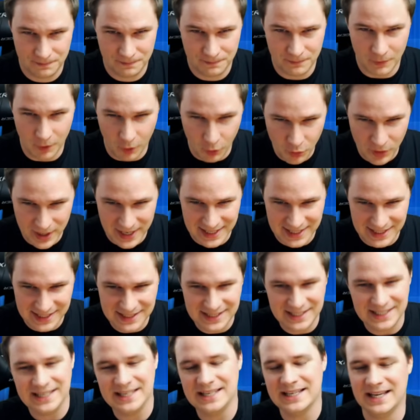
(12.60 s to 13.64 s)

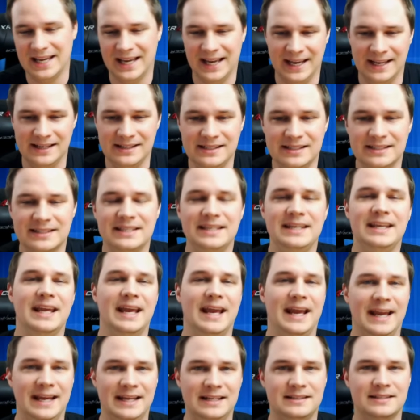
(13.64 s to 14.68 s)
OLED and the
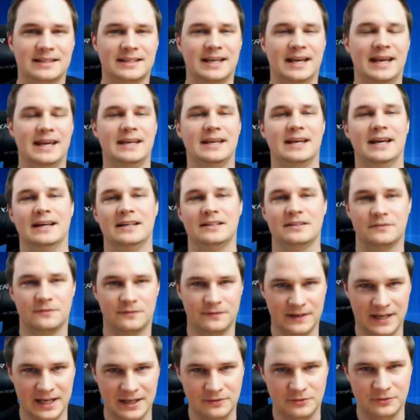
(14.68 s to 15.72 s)
8K and
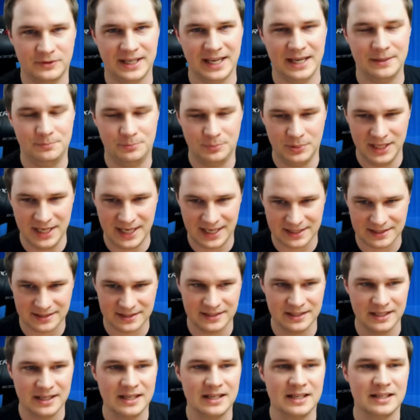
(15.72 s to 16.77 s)
5K
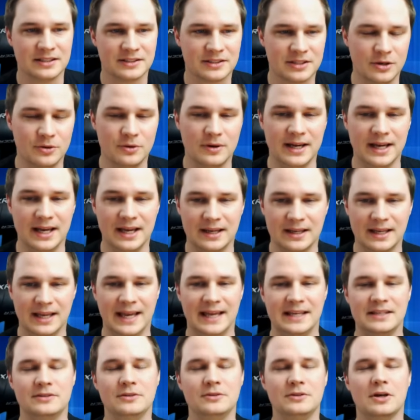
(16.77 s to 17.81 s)
Plus. So,
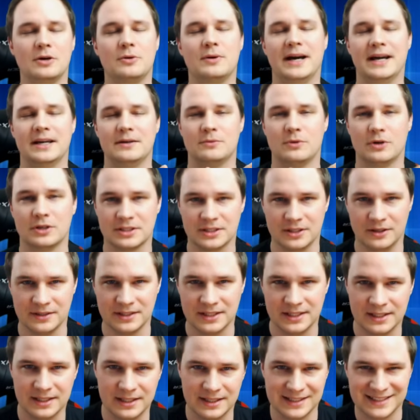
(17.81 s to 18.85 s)
as you know, I was on
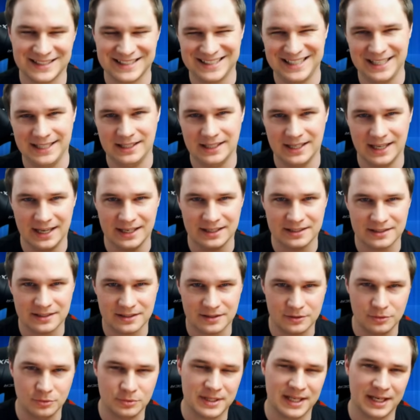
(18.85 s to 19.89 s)
the CES
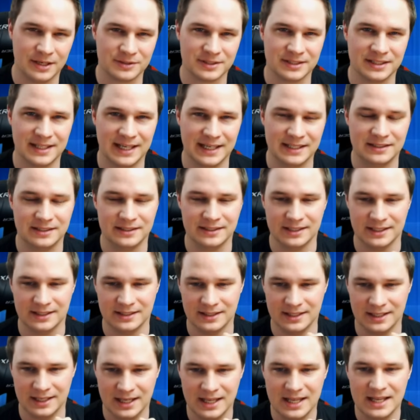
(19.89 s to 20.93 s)
2019
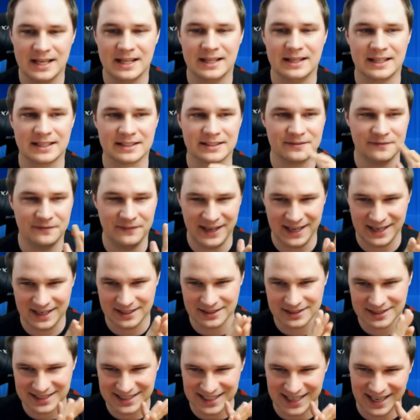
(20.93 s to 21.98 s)
in Las
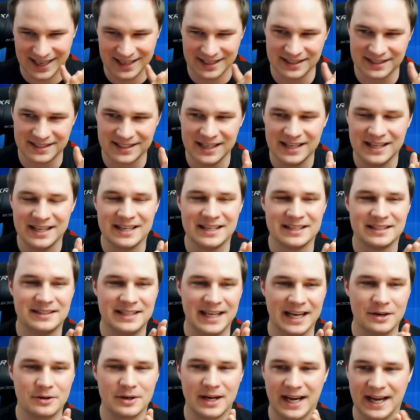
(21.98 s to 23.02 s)
Vegas, and
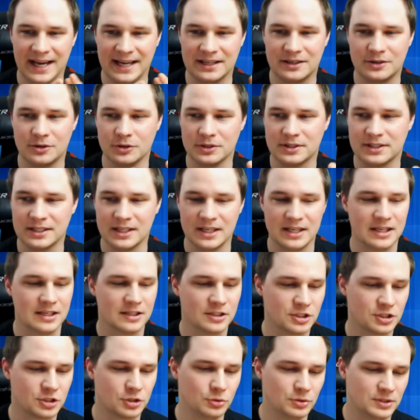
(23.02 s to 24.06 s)
there I could
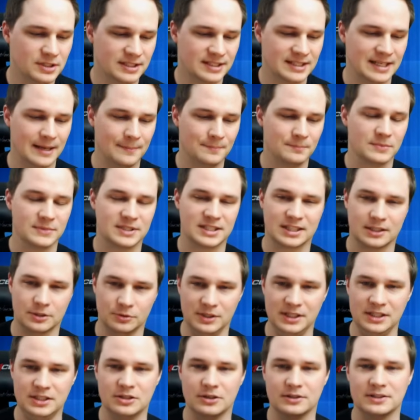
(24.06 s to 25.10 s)
shoot some
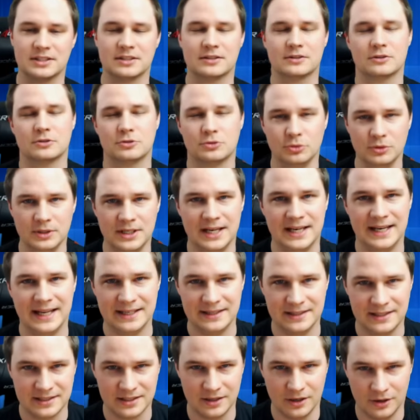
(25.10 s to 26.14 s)
screenshots through the
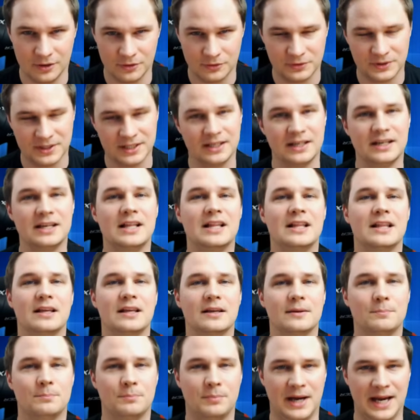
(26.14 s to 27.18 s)
lens of the
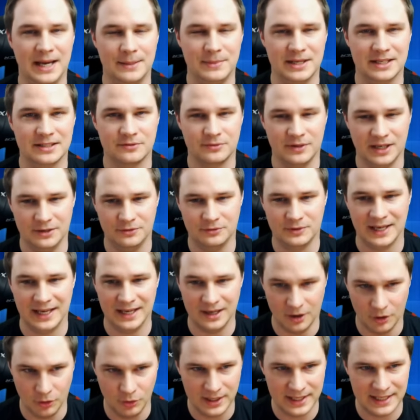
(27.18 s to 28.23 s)
Pimax
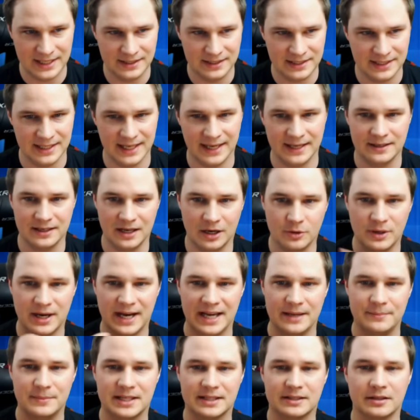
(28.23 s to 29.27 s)
5K OLED, and now
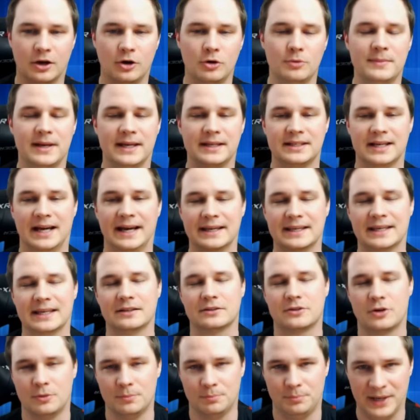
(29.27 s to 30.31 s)
I'm at home and I can
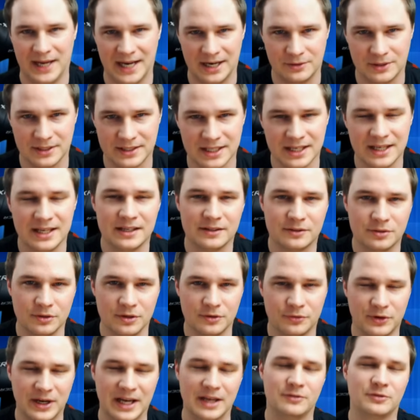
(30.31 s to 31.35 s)
compare it to the
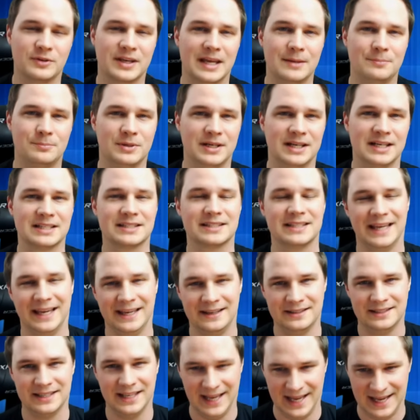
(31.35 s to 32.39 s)
5K Plus
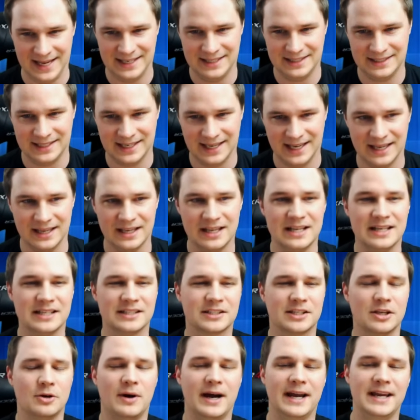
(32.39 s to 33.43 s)
and 8K.
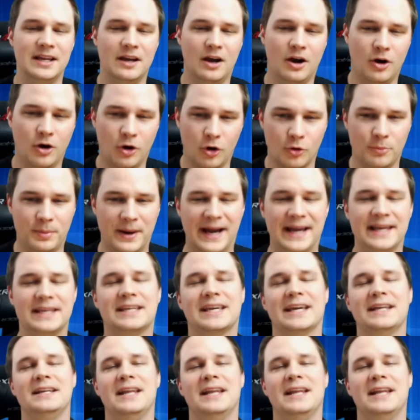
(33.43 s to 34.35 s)
So I hope I can